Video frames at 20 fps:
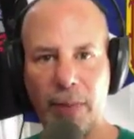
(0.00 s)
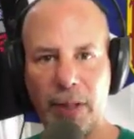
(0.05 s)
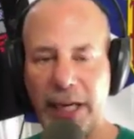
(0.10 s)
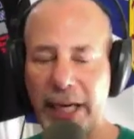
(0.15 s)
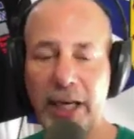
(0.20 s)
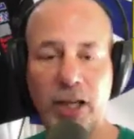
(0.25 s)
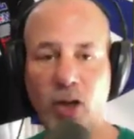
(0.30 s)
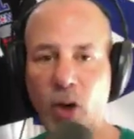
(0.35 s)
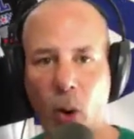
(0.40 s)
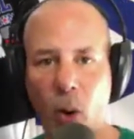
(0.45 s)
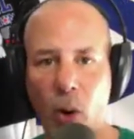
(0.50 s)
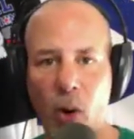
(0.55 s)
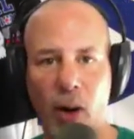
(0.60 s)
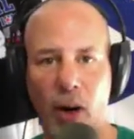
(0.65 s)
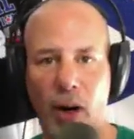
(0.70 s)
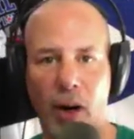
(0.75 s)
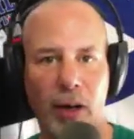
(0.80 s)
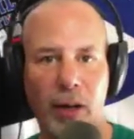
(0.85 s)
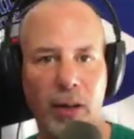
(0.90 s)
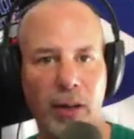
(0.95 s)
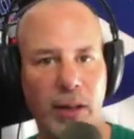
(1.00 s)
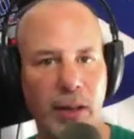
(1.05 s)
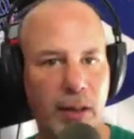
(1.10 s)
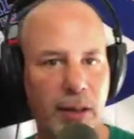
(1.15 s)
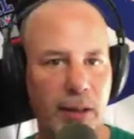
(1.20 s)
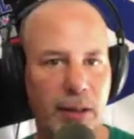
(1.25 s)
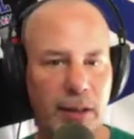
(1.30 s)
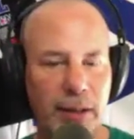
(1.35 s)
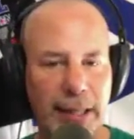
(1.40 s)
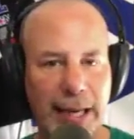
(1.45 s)
Ignore
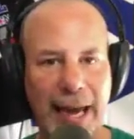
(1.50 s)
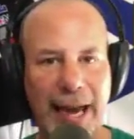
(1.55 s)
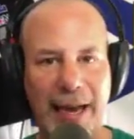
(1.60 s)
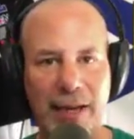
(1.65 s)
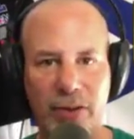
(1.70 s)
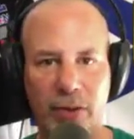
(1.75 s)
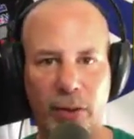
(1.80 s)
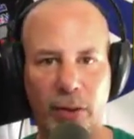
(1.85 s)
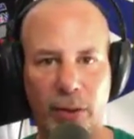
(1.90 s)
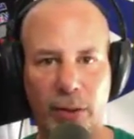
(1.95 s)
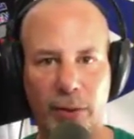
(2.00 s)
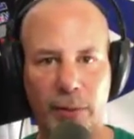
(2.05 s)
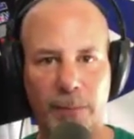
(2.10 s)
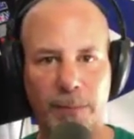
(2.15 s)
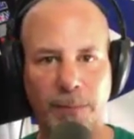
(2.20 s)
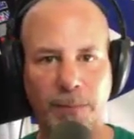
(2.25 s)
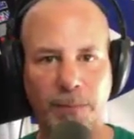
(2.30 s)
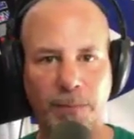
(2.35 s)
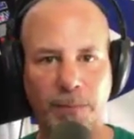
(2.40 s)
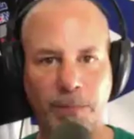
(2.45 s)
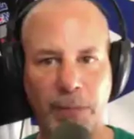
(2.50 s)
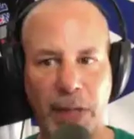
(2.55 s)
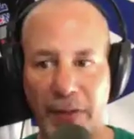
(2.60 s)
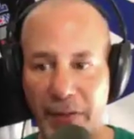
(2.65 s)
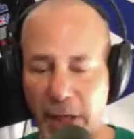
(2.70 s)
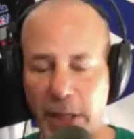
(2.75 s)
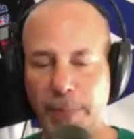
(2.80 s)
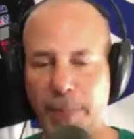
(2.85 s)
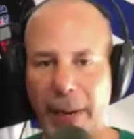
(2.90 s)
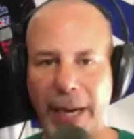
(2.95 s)
the asshole.
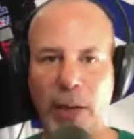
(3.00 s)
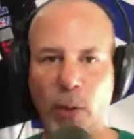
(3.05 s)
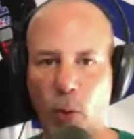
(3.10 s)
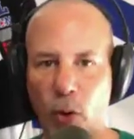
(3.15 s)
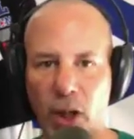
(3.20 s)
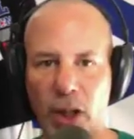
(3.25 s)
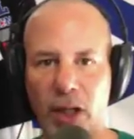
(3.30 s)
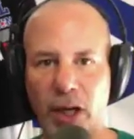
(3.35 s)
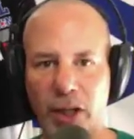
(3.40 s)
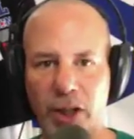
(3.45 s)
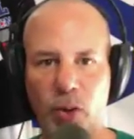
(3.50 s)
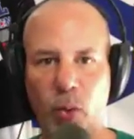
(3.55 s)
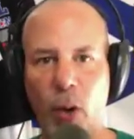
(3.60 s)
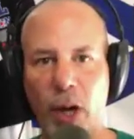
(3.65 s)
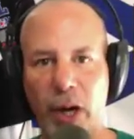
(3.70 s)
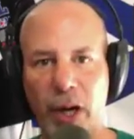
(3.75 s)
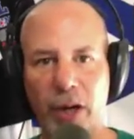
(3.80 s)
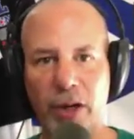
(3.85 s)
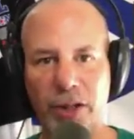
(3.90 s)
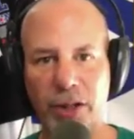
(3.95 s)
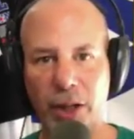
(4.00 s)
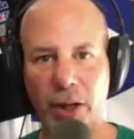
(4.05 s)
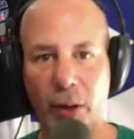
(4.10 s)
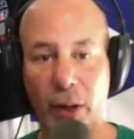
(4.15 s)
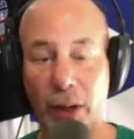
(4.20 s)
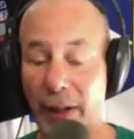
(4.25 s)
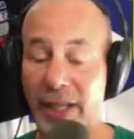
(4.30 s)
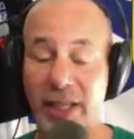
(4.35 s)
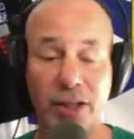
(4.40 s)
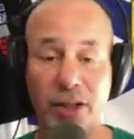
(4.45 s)
And this might work on Twitter, too,
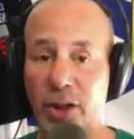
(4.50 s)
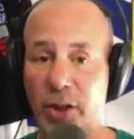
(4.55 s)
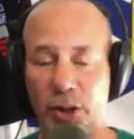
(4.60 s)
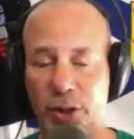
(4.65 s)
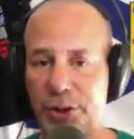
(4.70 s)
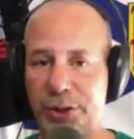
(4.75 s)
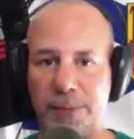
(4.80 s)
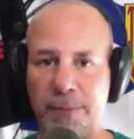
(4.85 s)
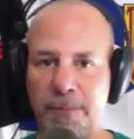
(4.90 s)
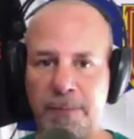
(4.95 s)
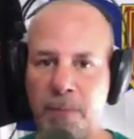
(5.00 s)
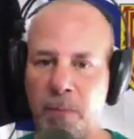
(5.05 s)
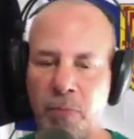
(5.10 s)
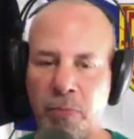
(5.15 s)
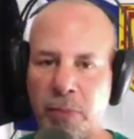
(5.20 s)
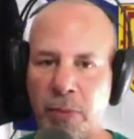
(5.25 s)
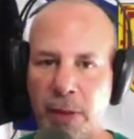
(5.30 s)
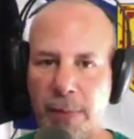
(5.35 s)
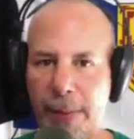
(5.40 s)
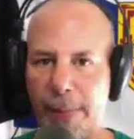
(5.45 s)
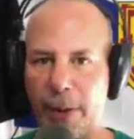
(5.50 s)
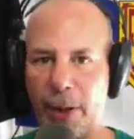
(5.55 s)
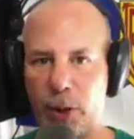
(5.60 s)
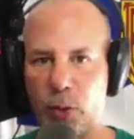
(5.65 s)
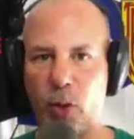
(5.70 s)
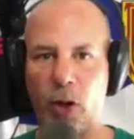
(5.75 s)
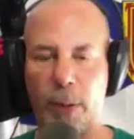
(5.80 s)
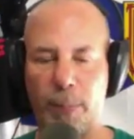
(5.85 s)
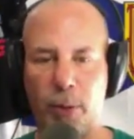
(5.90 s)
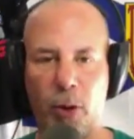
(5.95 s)
at least until people at
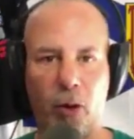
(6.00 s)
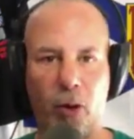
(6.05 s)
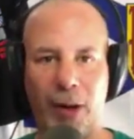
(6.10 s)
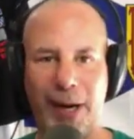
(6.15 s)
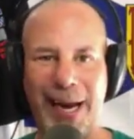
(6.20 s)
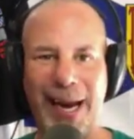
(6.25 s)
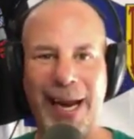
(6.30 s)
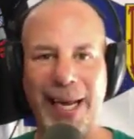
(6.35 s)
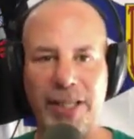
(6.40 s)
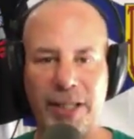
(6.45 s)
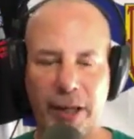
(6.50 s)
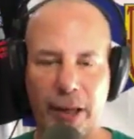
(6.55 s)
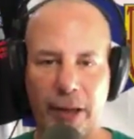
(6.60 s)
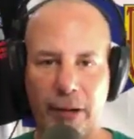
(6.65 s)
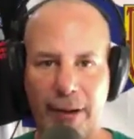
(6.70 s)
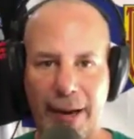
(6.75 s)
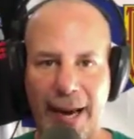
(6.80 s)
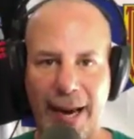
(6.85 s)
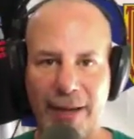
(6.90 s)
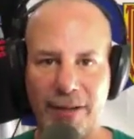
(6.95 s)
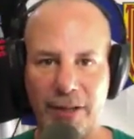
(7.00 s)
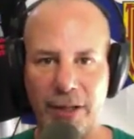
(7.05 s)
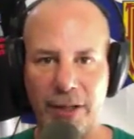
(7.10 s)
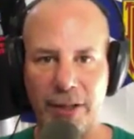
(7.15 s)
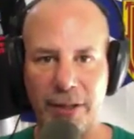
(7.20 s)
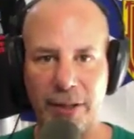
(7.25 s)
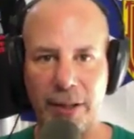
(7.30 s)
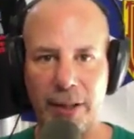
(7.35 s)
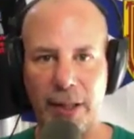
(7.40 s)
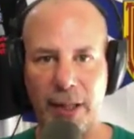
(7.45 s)
Twitter pull their heads out their
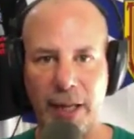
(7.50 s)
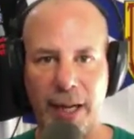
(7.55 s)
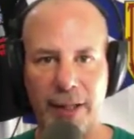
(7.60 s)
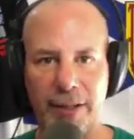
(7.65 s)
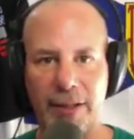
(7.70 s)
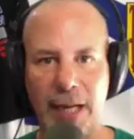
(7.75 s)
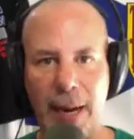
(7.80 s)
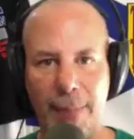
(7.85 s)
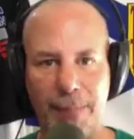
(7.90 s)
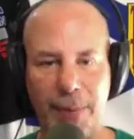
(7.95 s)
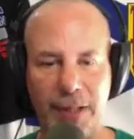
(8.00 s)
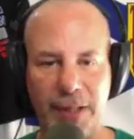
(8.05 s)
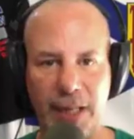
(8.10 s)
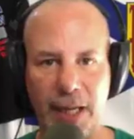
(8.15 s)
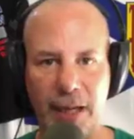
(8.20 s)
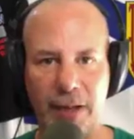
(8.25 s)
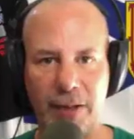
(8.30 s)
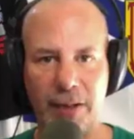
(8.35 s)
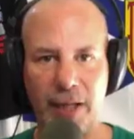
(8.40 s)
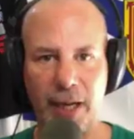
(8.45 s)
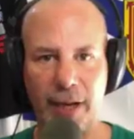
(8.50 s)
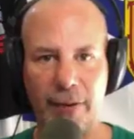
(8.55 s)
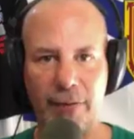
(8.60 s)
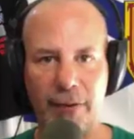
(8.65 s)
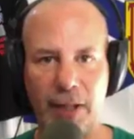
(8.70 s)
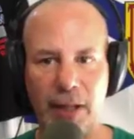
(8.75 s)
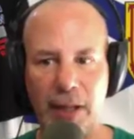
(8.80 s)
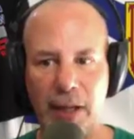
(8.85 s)
asses and stop this kind of stuff.